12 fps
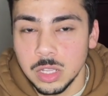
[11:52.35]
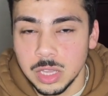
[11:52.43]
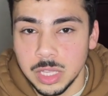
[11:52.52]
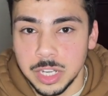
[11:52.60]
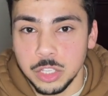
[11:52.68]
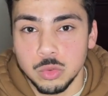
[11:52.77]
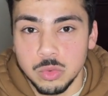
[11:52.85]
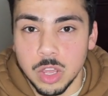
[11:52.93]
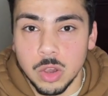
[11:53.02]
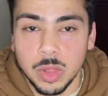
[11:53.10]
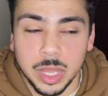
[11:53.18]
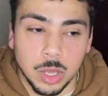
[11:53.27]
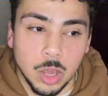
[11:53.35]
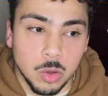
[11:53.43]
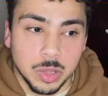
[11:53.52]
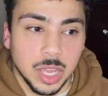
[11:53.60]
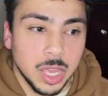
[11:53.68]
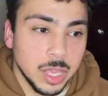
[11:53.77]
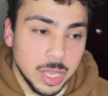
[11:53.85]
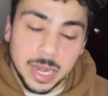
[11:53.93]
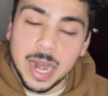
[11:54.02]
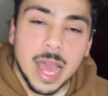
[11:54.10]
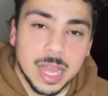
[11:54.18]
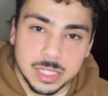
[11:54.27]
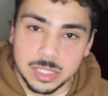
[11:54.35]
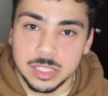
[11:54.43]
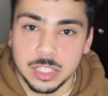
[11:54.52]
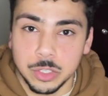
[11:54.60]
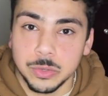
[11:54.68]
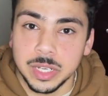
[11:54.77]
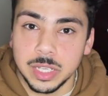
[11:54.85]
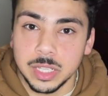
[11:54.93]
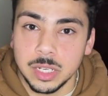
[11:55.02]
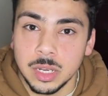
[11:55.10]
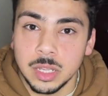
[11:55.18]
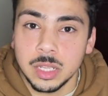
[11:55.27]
letting you know, like, okay, it has this ingredient.